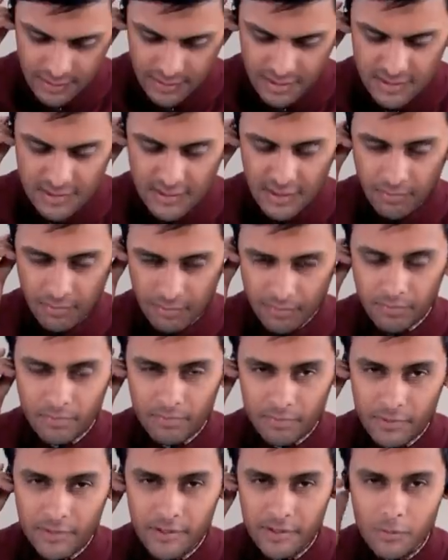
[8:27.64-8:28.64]
these are
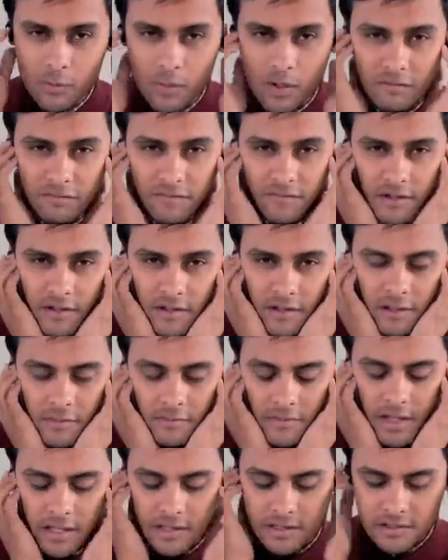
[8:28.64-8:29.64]
pretty well fitted in
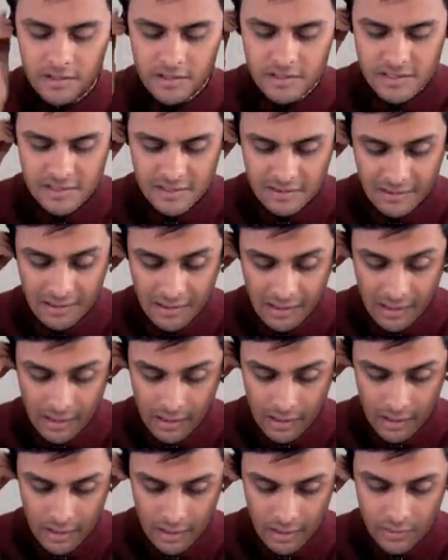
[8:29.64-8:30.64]
my ears.
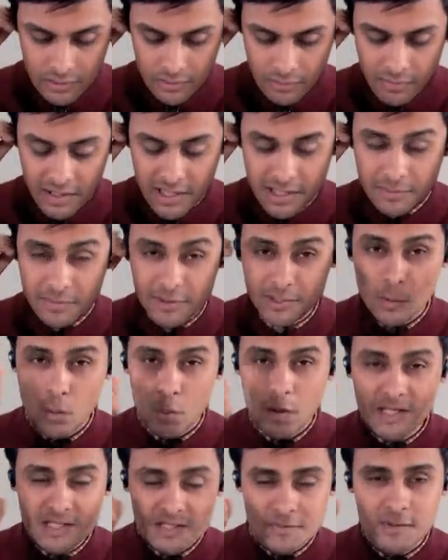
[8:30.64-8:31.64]
The mati pati
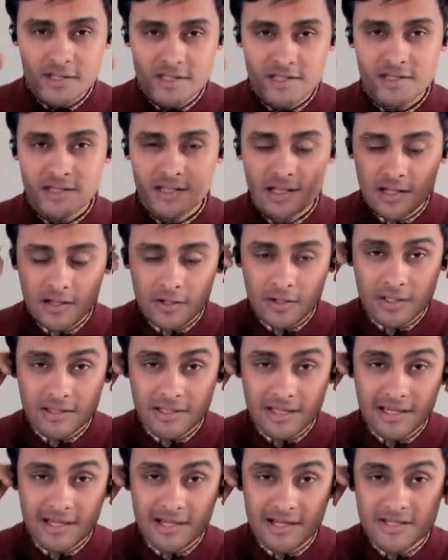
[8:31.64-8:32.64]
wings pani cha tele
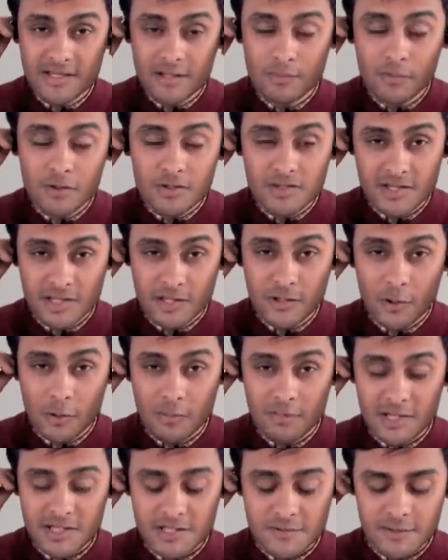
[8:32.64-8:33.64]
garda kheri chai more secure
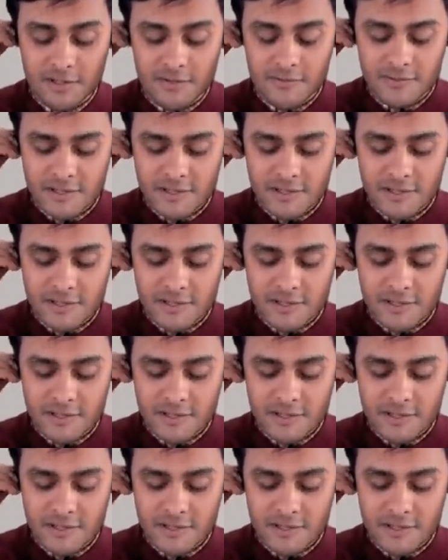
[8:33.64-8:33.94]
placement